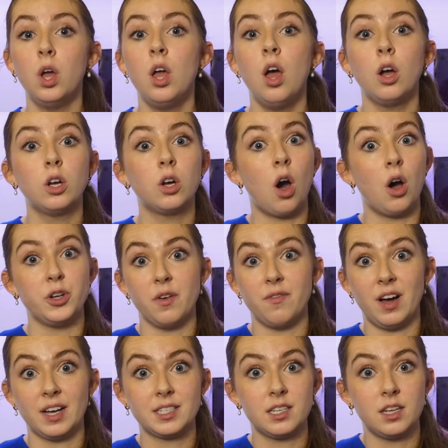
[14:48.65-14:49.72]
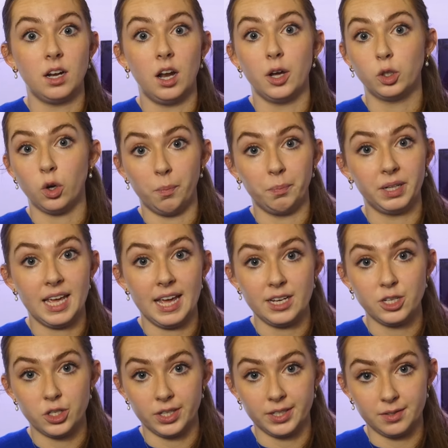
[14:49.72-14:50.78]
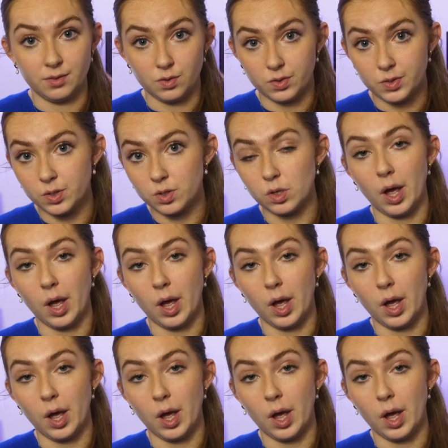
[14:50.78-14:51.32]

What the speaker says: cardiovascular complications,